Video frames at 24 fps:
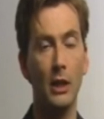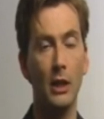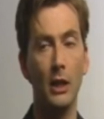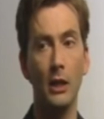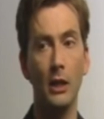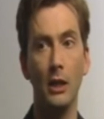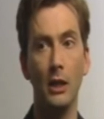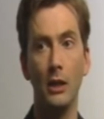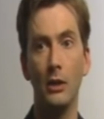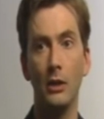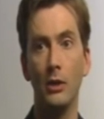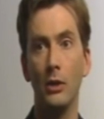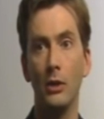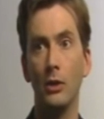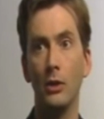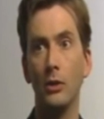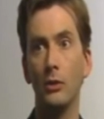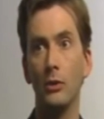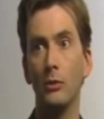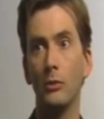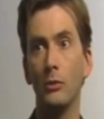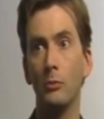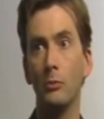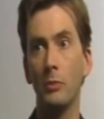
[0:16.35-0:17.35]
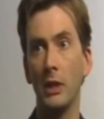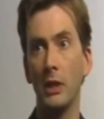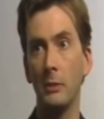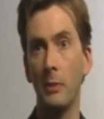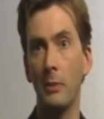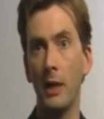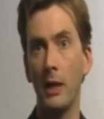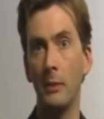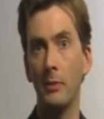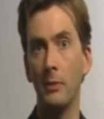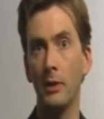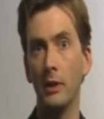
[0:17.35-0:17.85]
Billie
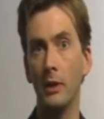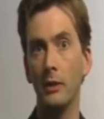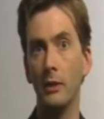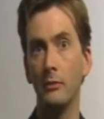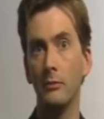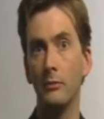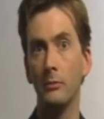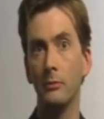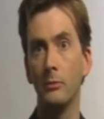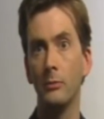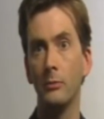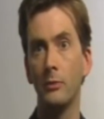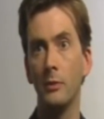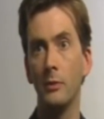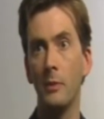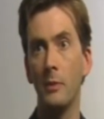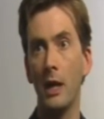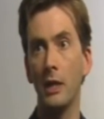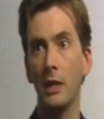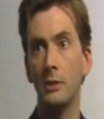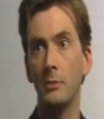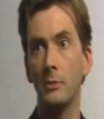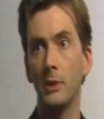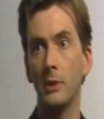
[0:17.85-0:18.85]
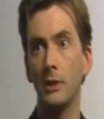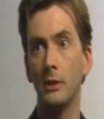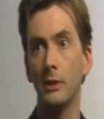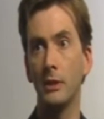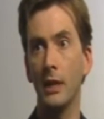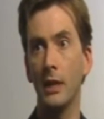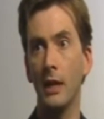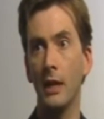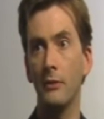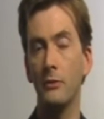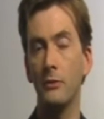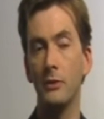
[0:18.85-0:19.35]
Piper and Freema Agyeman
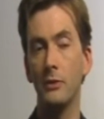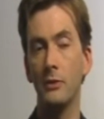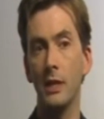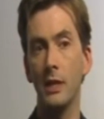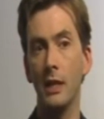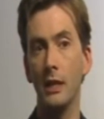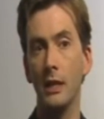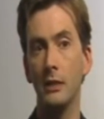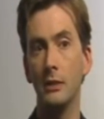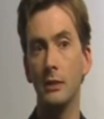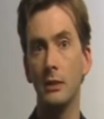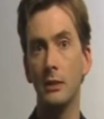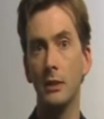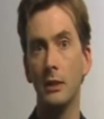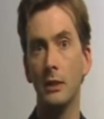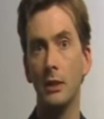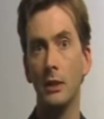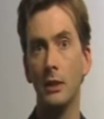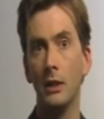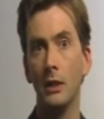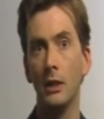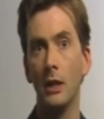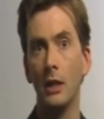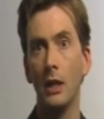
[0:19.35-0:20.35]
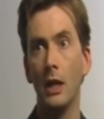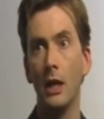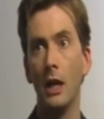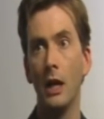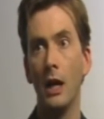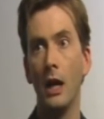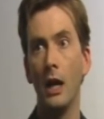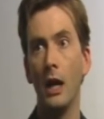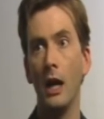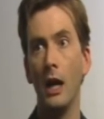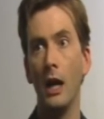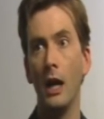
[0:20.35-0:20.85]
and Catherine Tate.
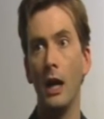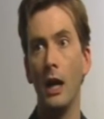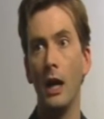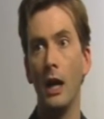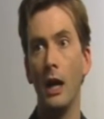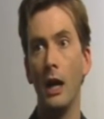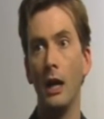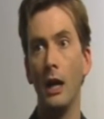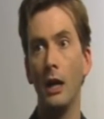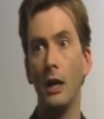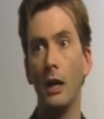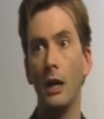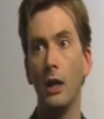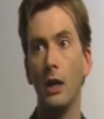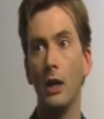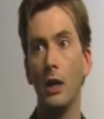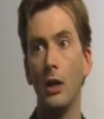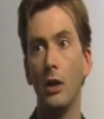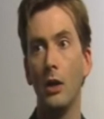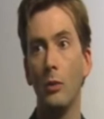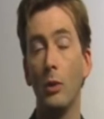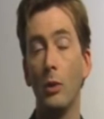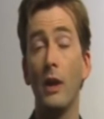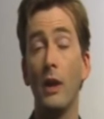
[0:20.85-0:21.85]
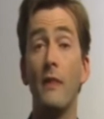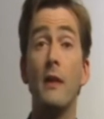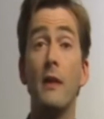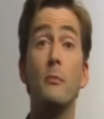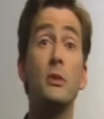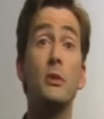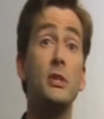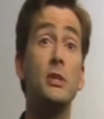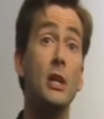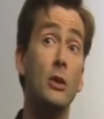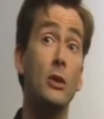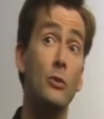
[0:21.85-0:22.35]
Well, and
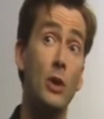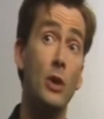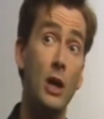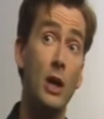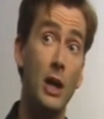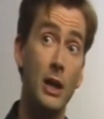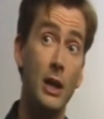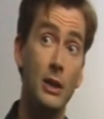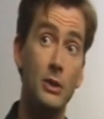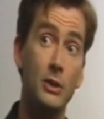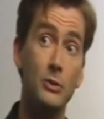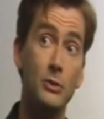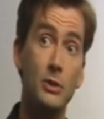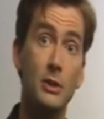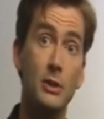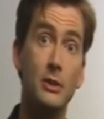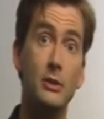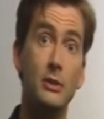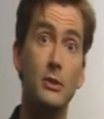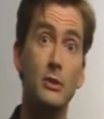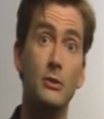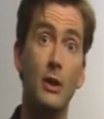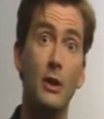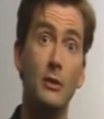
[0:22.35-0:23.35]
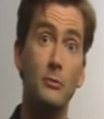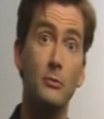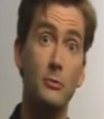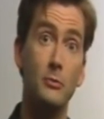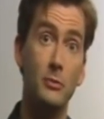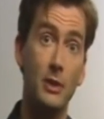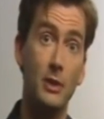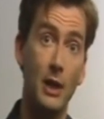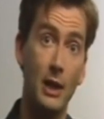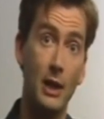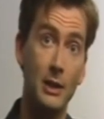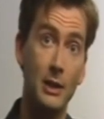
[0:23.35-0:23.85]
then Michelle Ryan, who did
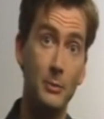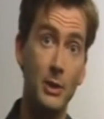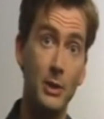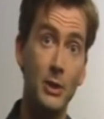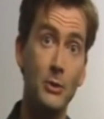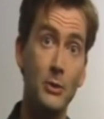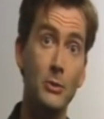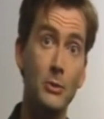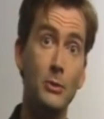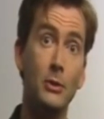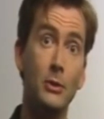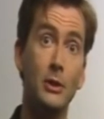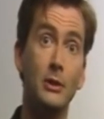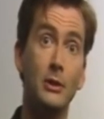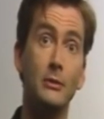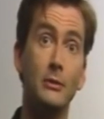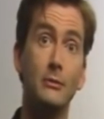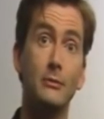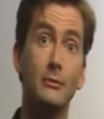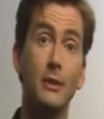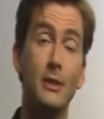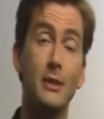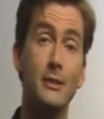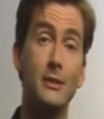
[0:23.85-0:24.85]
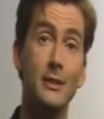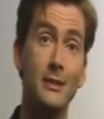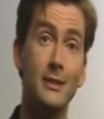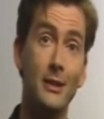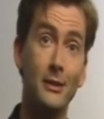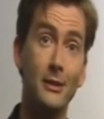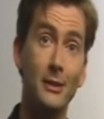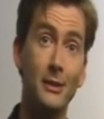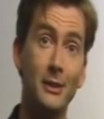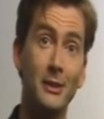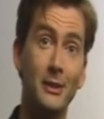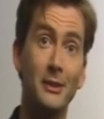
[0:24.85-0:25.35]
and Kylie Minogue and Lindsay
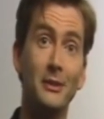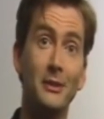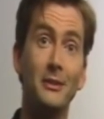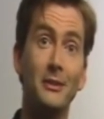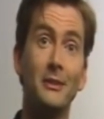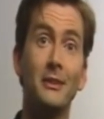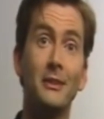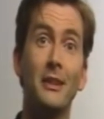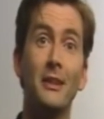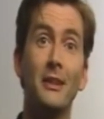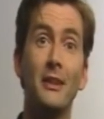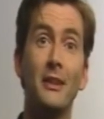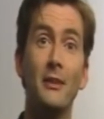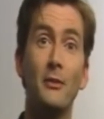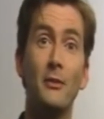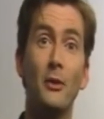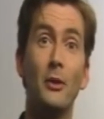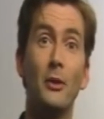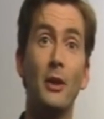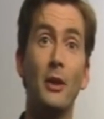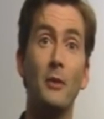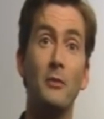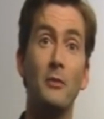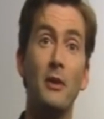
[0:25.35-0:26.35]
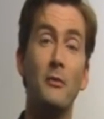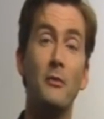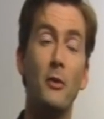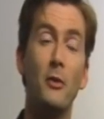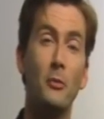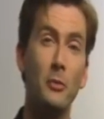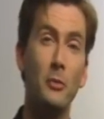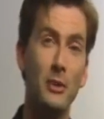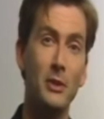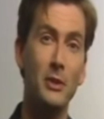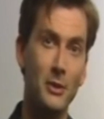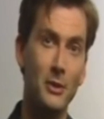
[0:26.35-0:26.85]
Duncan. They've
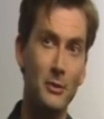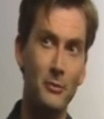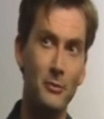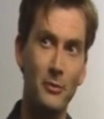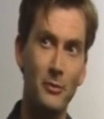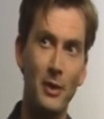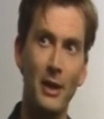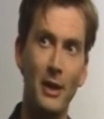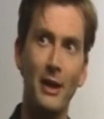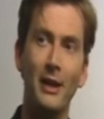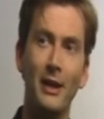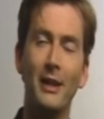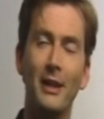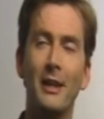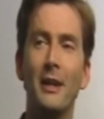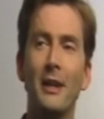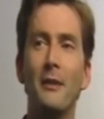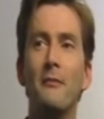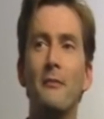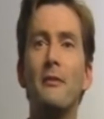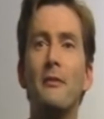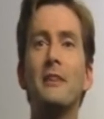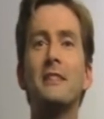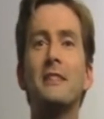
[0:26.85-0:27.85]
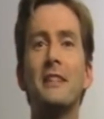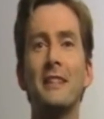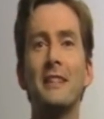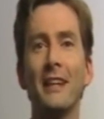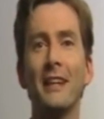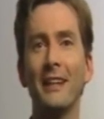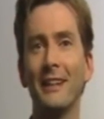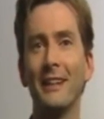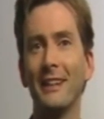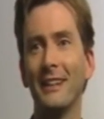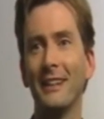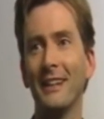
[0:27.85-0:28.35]
all been sort of
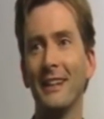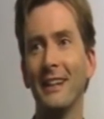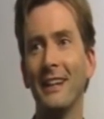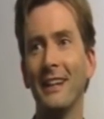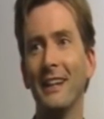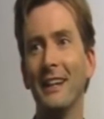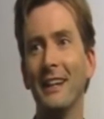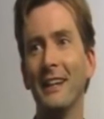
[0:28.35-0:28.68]
visiting